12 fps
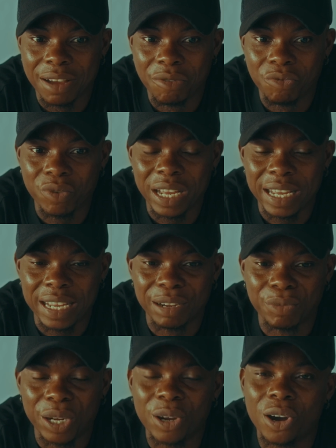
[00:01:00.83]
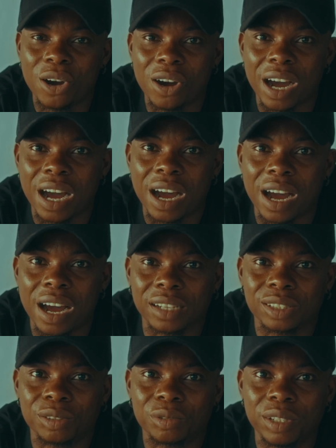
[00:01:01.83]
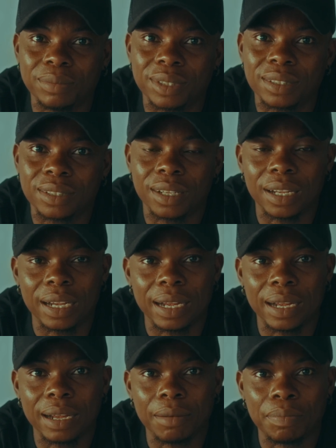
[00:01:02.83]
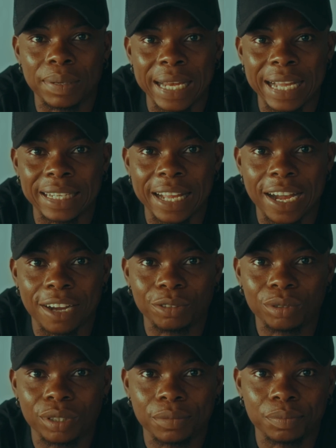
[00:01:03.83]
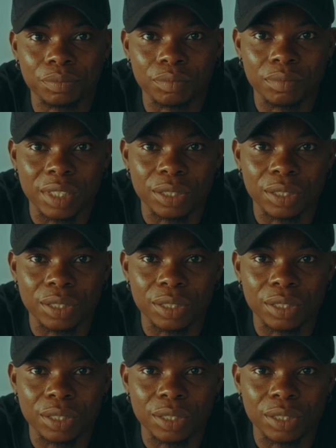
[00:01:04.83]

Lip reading: we got our script planned out, the